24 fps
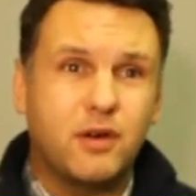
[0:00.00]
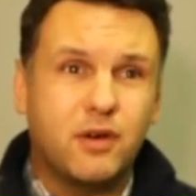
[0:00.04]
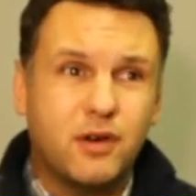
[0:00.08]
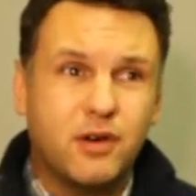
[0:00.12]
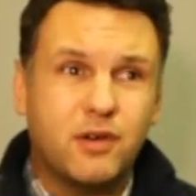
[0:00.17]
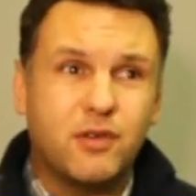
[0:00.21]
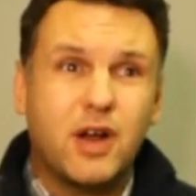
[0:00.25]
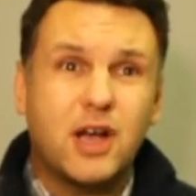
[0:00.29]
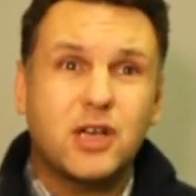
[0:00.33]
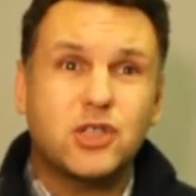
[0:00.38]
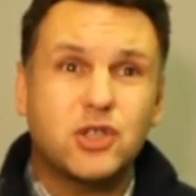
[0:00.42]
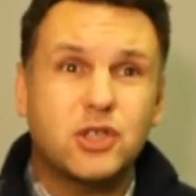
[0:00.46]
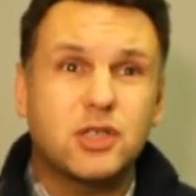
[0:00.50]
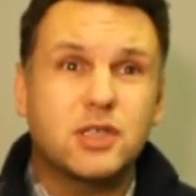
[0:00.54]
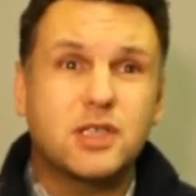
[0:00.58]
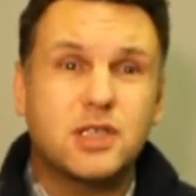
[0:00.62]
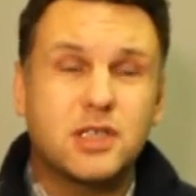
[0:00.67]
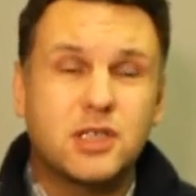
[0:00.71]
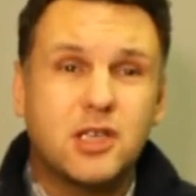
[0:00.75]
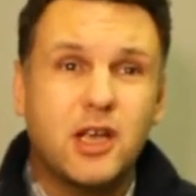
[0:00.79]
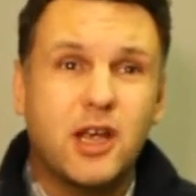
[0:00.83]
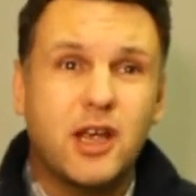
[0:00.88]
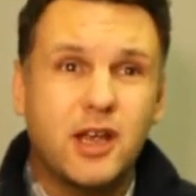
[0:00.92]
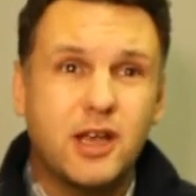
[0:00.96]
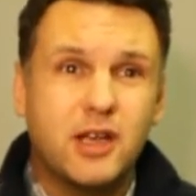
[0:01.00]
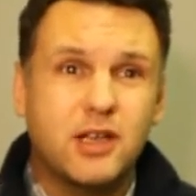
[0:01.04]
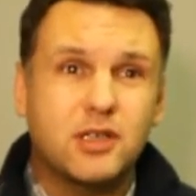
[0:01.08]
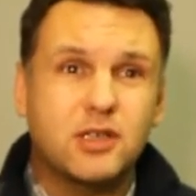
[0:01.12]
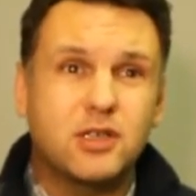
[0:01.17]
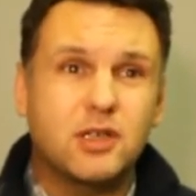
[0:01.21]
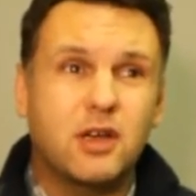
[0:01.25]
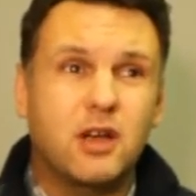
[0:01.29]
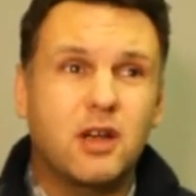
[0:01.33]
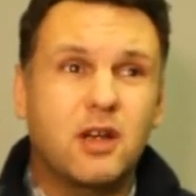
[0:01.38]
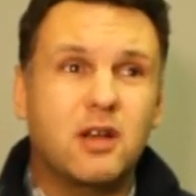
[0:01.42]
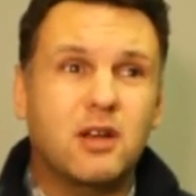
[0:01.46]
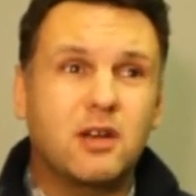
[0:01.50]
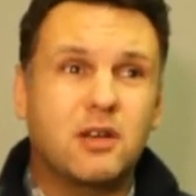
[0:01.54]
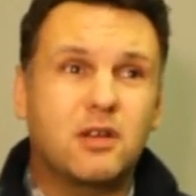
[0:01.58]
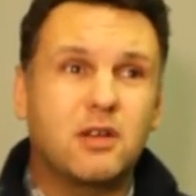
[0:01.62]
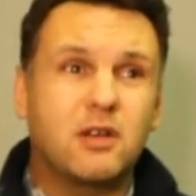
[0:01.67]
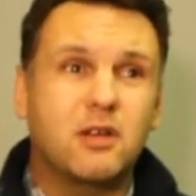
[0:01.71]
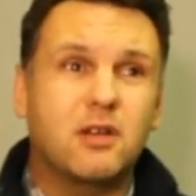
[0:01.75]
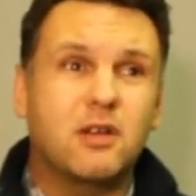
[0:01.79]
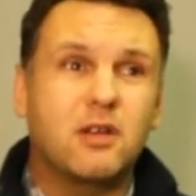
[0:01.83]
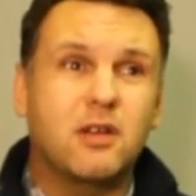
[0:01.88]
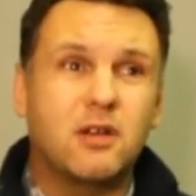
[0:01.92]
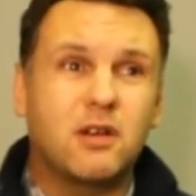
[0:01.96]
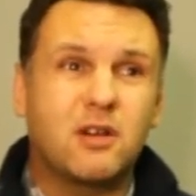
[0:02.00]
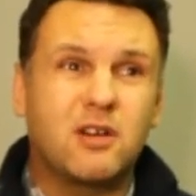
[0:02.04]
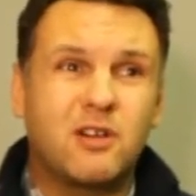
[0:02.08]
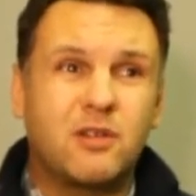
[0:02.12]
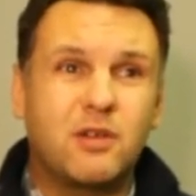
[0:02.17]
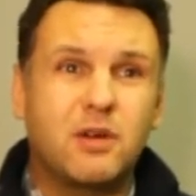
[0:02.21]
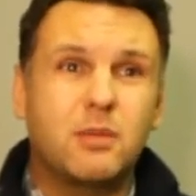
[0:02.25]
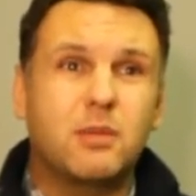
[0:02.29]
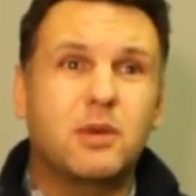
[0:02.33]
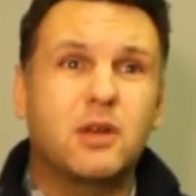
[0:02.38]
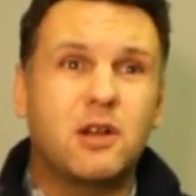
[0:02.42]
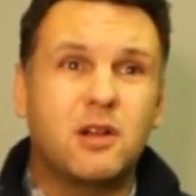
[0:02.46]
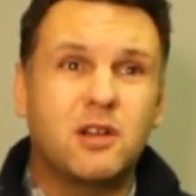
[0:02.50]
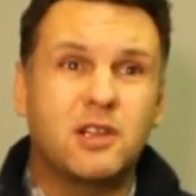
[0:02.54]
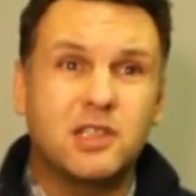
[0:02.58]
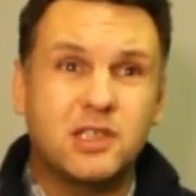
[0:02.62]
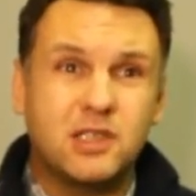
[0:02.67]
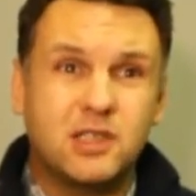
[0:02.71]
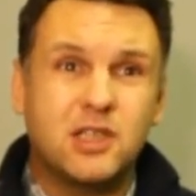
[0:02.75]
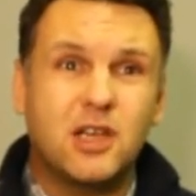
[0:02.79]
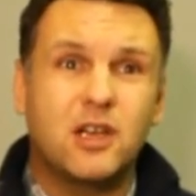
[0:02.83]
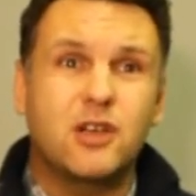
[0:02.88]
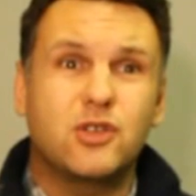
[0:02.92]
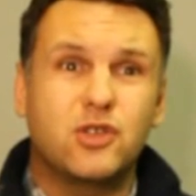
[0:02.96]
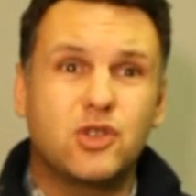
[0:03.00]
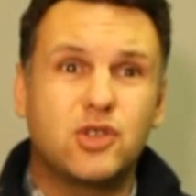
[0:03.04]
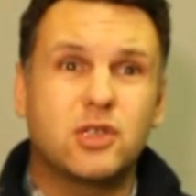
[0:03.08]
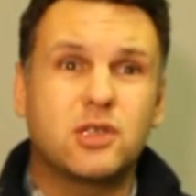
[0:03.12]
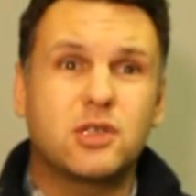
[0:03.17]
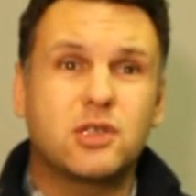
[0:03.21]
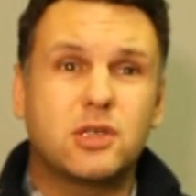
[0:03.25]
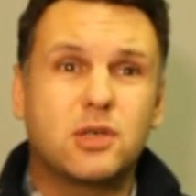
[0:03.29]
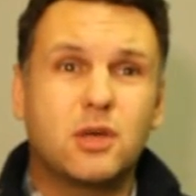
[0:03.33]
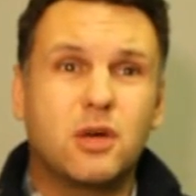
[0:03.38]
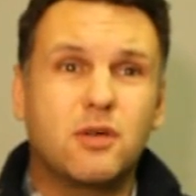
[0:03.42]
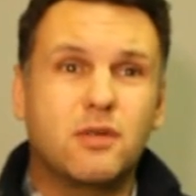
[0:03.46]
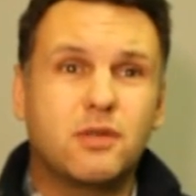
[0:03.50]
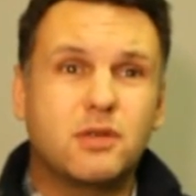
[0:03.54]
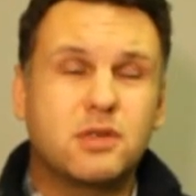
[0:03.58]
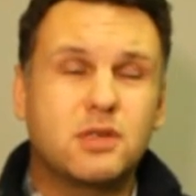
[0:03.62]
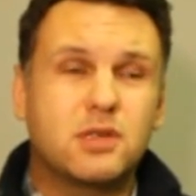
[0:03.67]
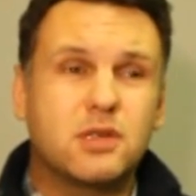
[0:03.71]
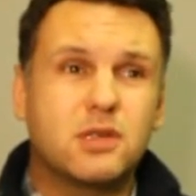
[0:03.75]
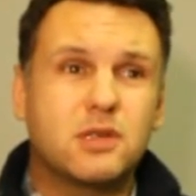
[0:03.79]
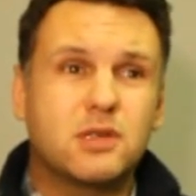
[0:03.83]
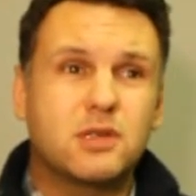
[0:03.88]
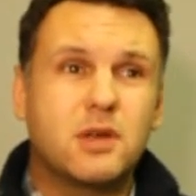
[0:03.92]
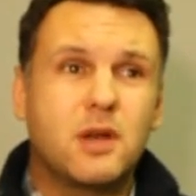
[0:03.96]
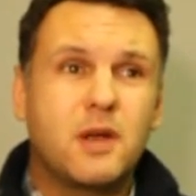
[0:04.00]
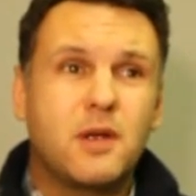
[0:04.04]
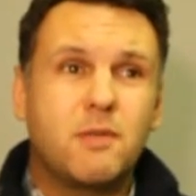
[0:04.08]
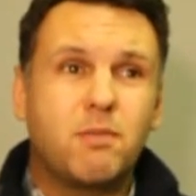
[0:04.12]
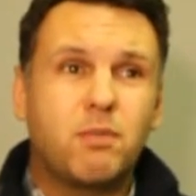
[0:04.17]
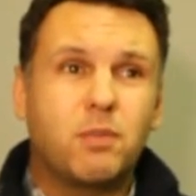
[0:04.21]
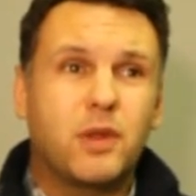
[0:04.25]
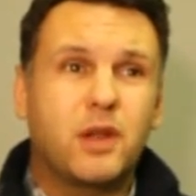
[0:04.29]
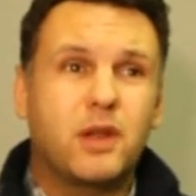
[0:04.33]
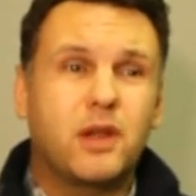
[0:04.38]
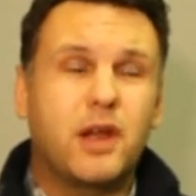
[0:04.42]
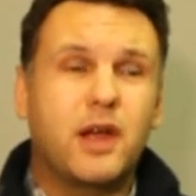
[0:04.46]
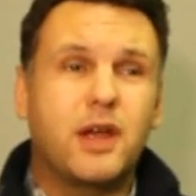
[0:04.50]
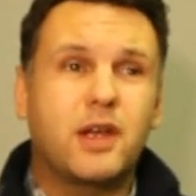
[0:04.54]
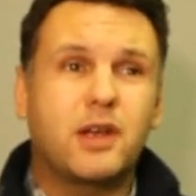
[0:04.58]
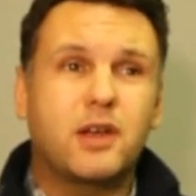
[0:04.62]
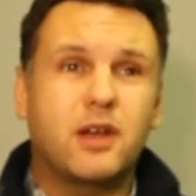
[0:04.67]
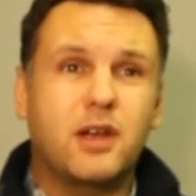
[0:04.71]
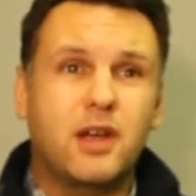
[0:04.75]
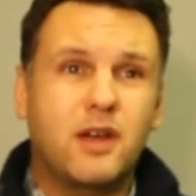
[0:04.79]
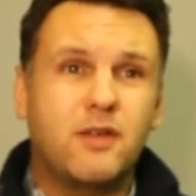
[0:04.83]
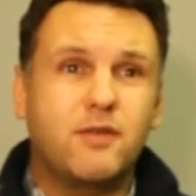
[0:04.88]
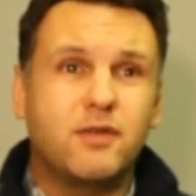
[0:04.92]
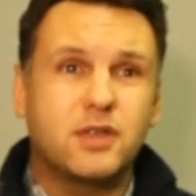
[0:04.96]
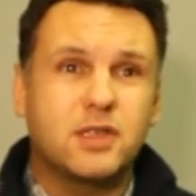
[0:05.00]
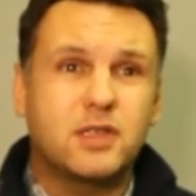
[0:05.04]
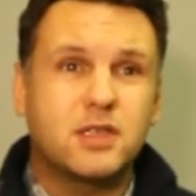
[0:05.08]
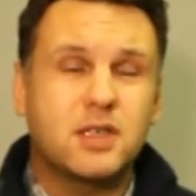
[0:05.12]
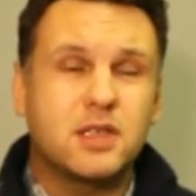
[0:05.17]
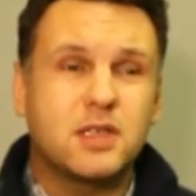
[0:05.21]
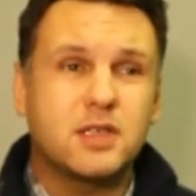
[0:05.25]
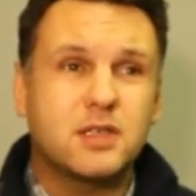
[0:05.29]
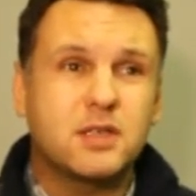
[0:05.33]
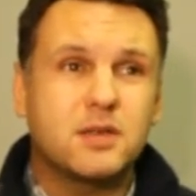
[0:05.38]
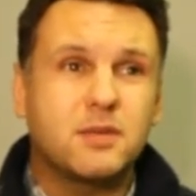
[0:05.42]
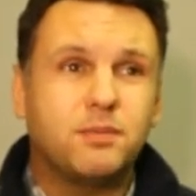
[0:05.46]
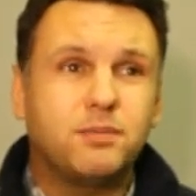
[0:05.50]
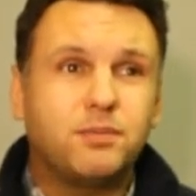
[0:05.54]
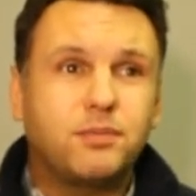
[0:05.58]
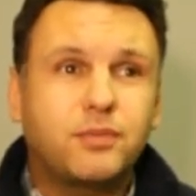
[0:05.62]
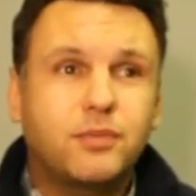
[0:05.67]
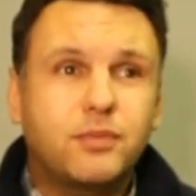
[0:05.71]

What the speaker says: Russian state and criminal intelligence services like FSS.